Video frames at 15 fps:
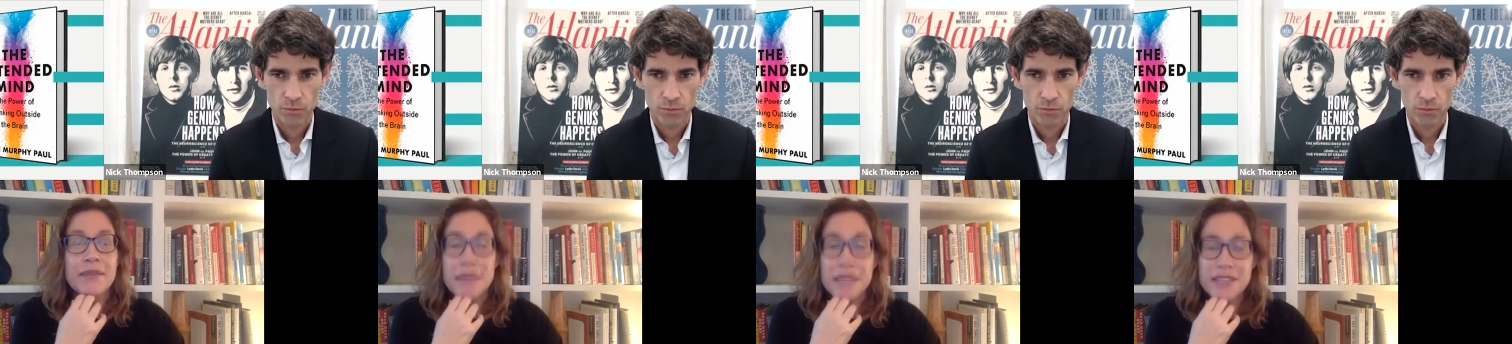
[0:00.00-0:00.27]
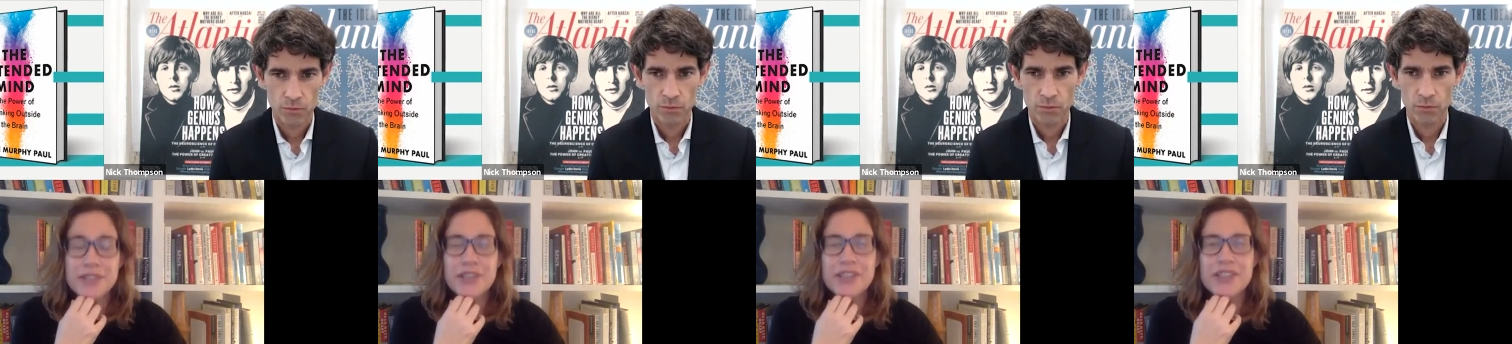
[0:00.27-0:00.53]

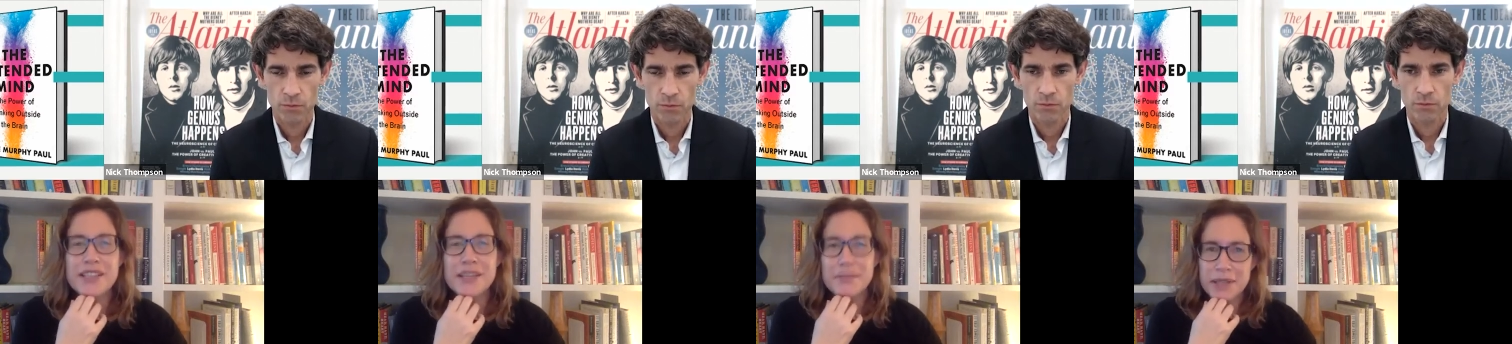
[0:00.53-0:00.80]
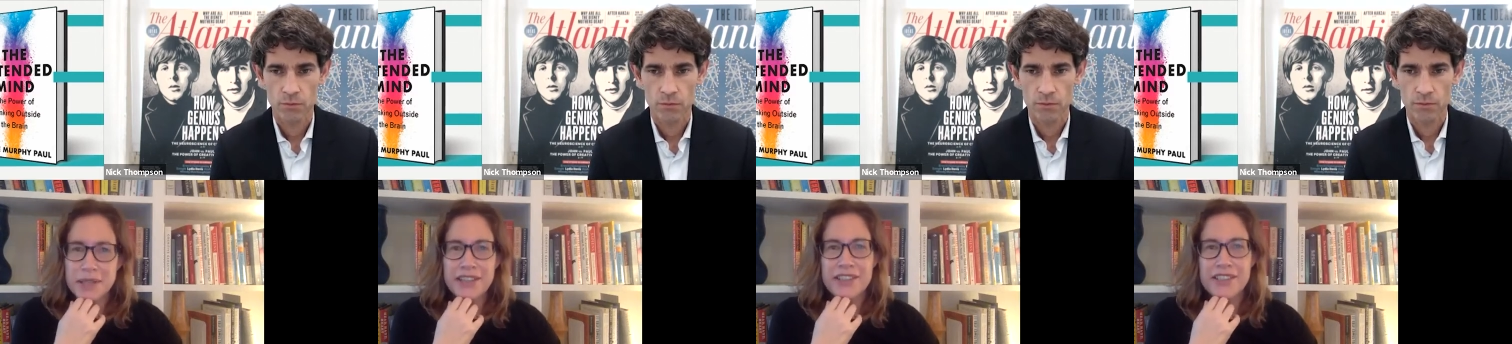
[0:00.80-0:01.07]
Speaker 1: mentors
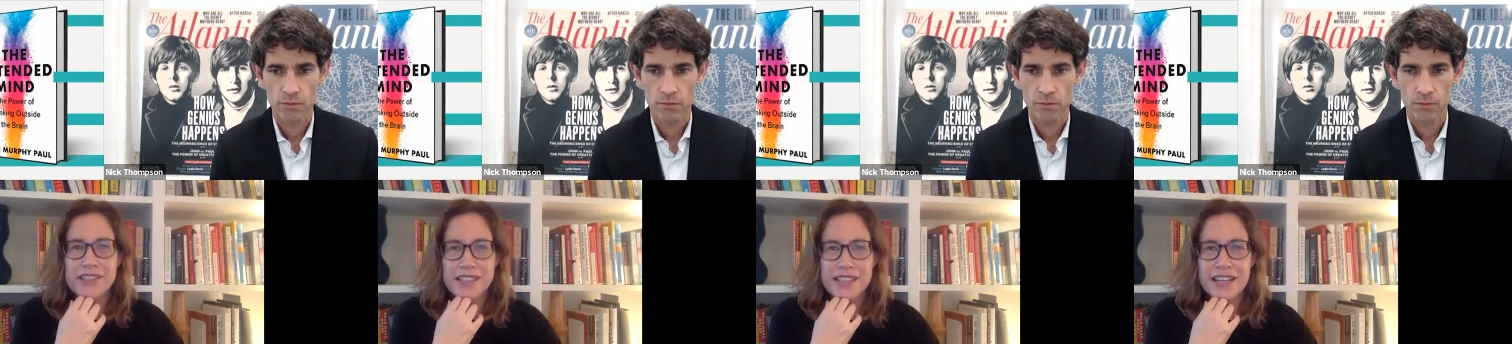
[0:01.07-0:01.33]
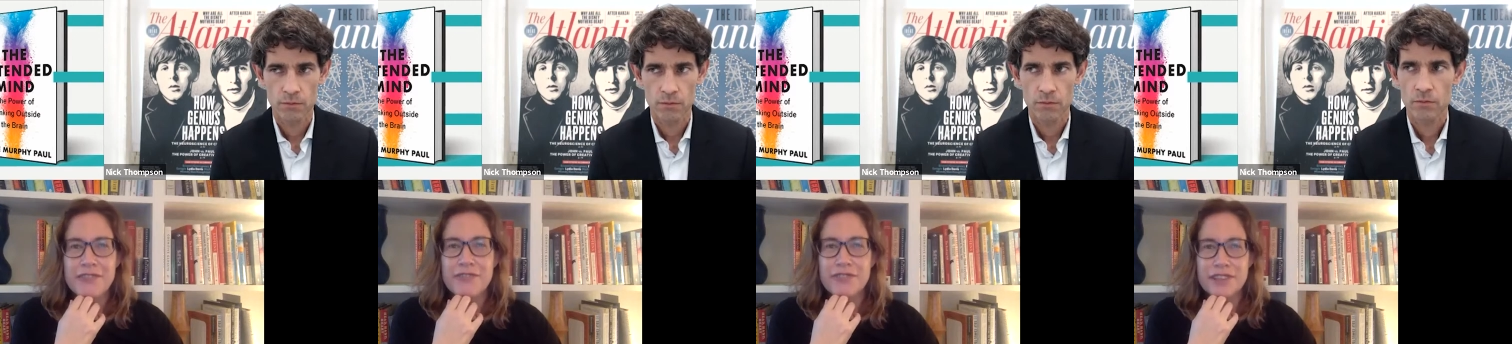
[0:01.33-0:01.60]
and peers
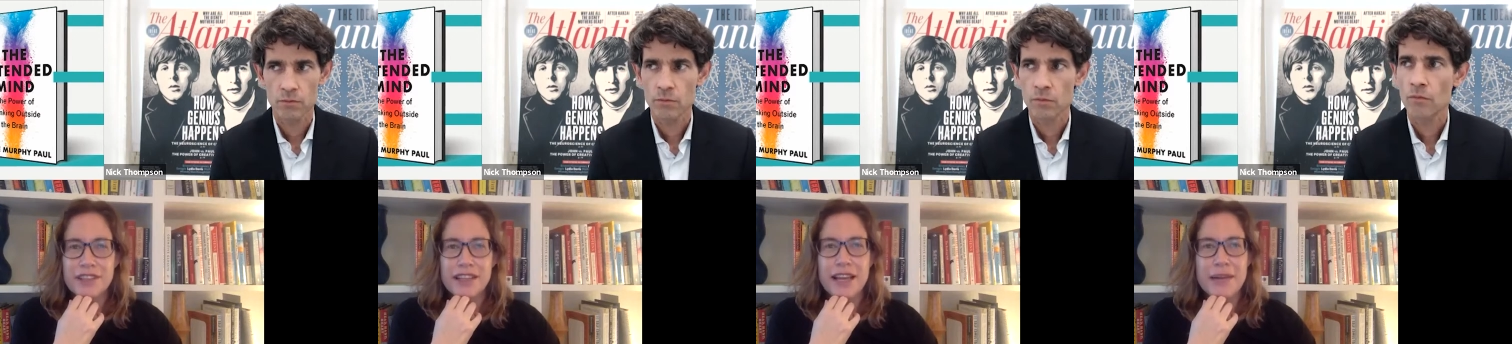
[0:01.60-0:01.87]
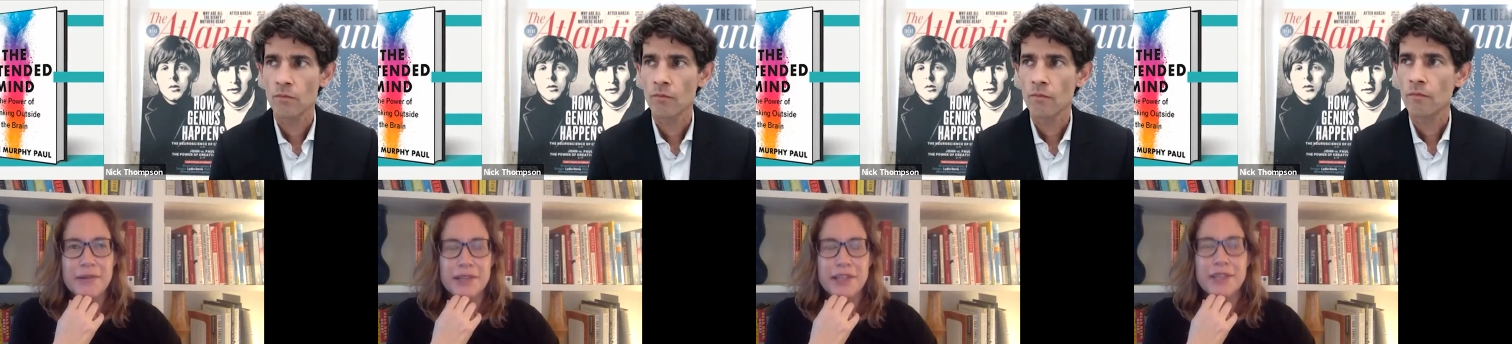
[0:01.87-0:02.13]
that i've
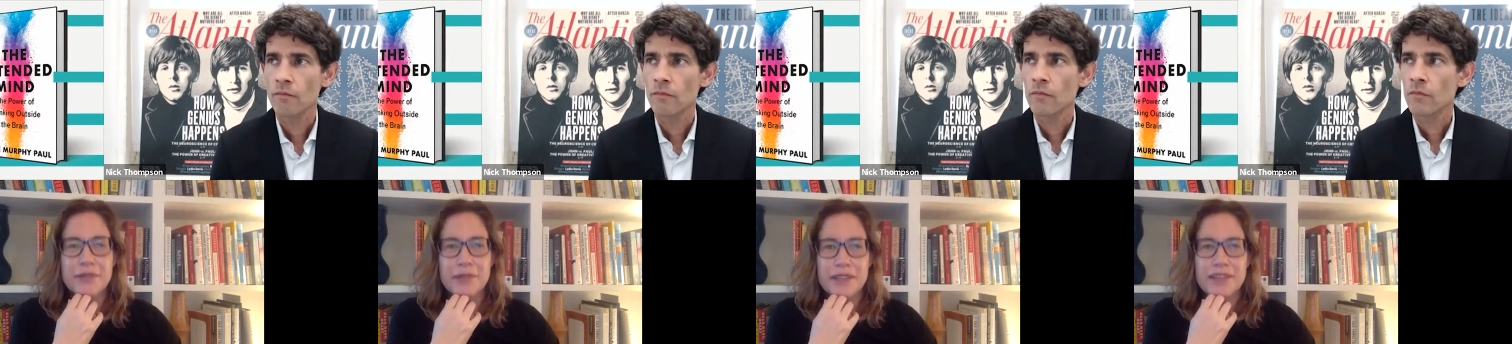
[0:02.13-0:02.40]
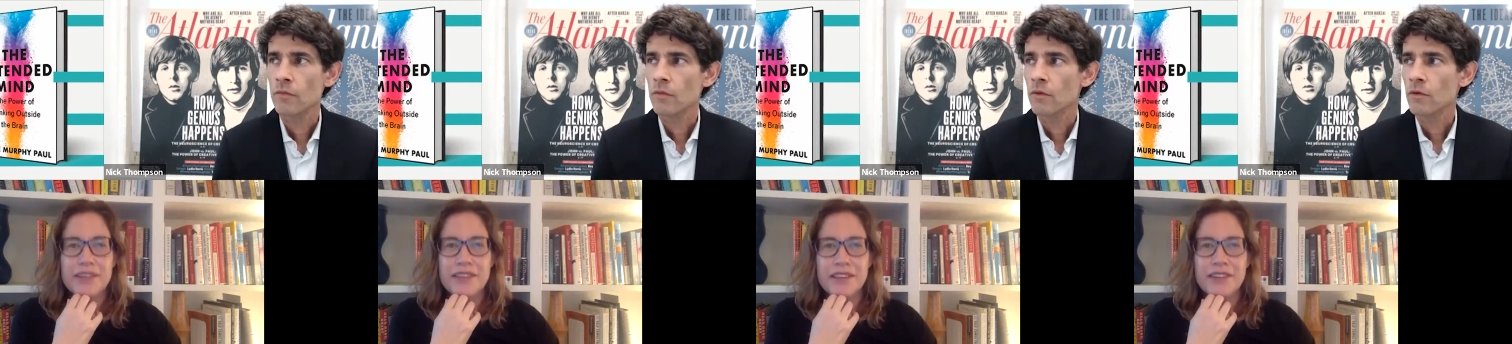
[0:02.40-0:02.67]
collaborated
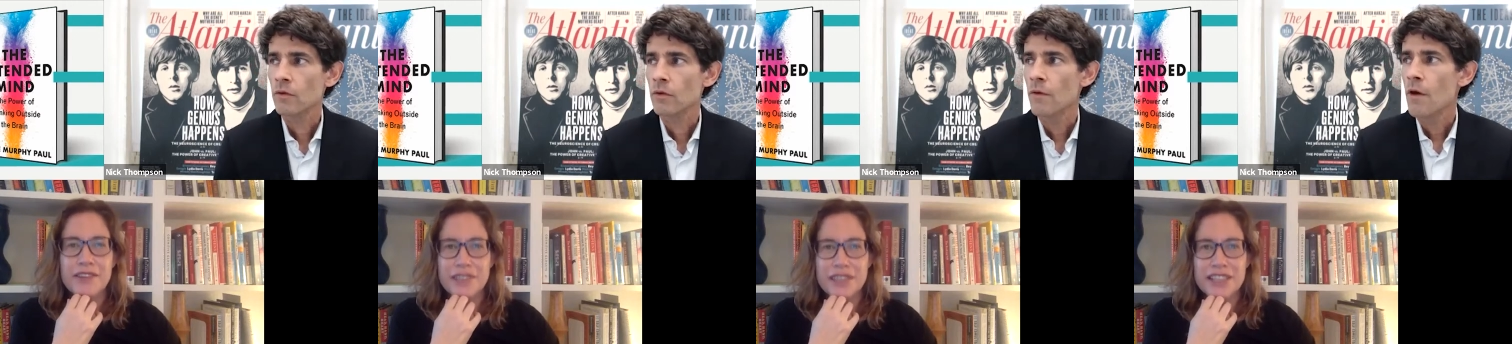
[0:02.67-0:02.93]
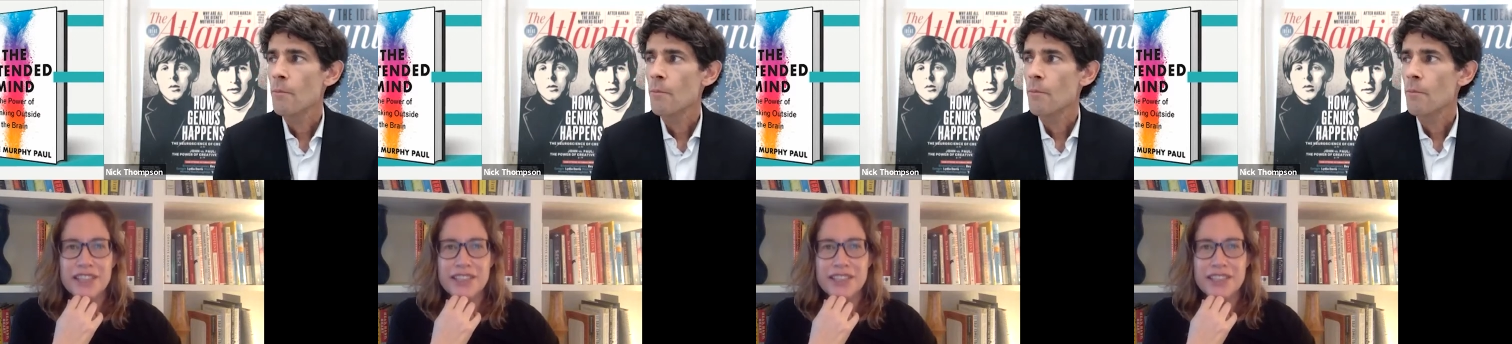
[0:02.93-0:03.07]
with over the